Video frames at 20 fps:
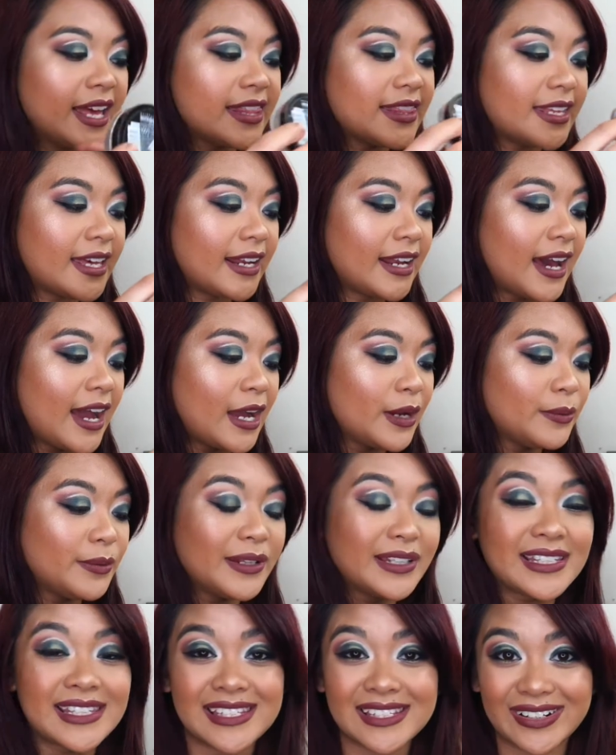and then I
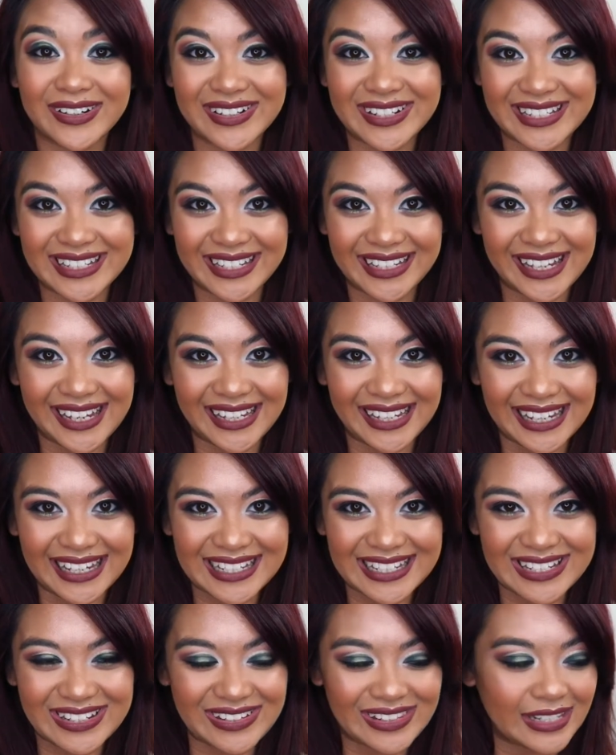will start digging
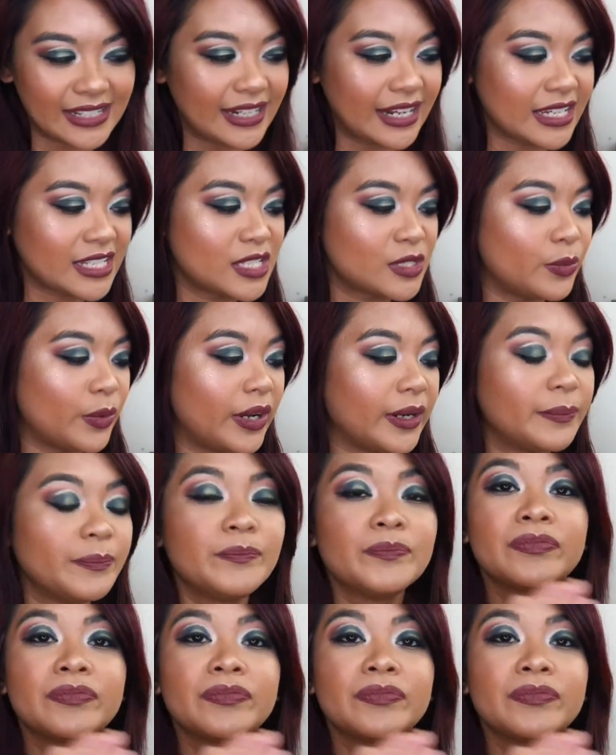into the next one.